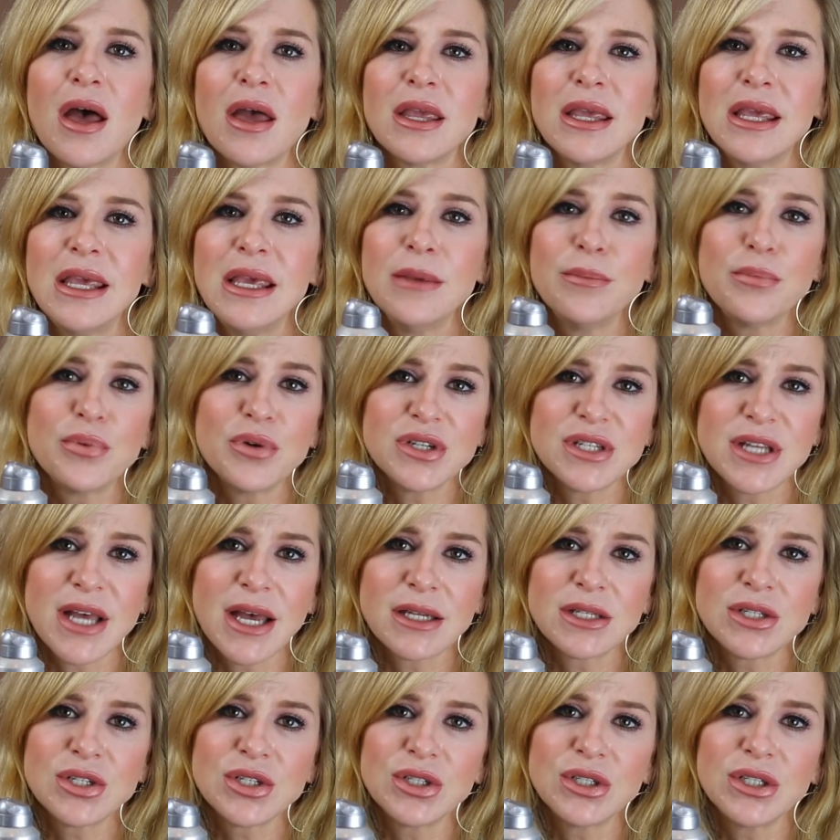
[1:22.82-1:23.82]
Heat
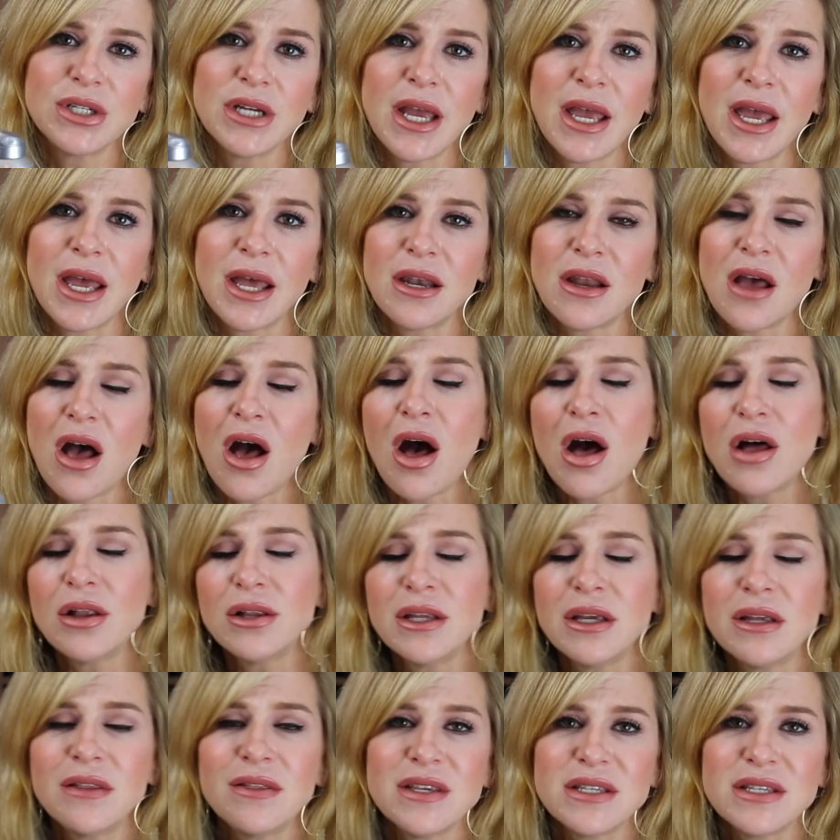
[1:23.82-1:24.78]
Protector, and I'll link